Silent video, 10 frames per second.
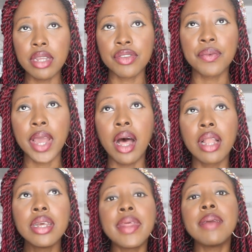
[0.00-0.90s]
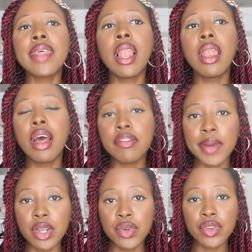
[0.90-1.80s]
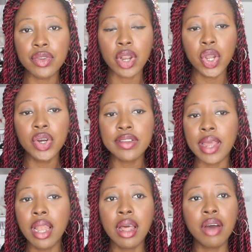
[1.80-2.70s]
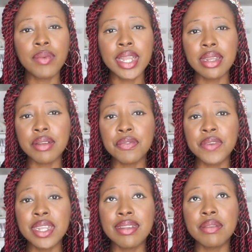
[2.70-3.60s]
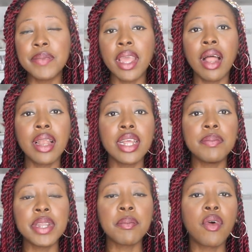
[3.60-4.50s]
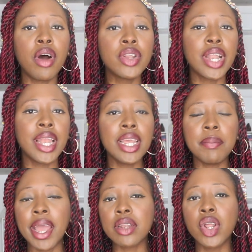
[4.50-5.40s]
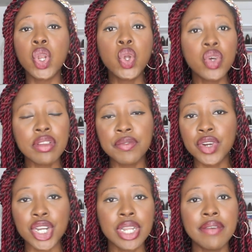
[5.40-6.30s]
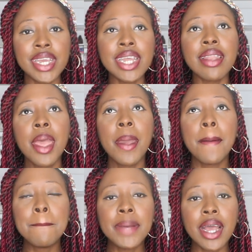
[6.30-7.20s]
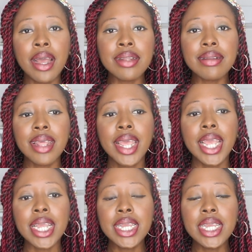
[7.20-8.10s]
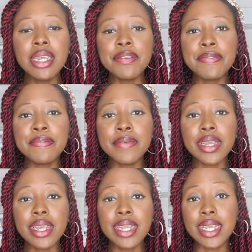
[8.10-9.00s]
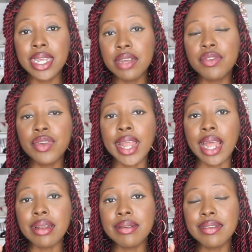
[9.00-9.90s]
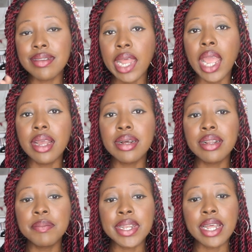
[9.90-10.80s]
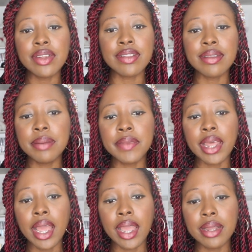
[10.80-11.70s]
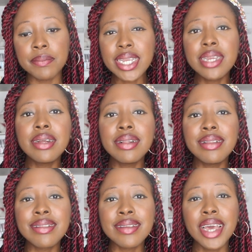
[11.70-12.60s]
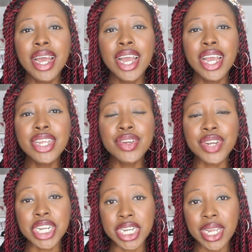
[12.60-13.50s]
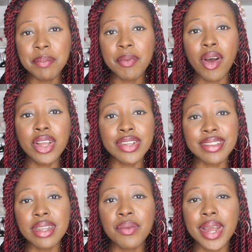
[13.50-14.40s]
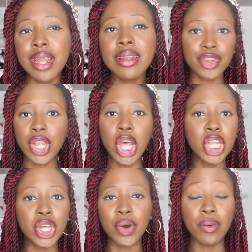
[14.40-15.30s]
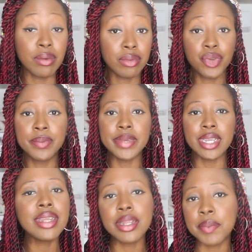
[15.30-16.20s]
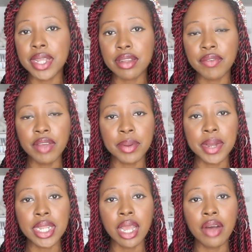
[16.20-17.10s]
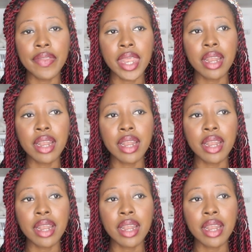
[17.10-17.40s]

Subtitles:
as well. Sometimes I love my loose clothes. I love when it fits me a little bit more on the laid back, the loose version of it. But if it gives you that style, but at the same time kills your shape or your silhouette, so no. To me, it depends on everybody out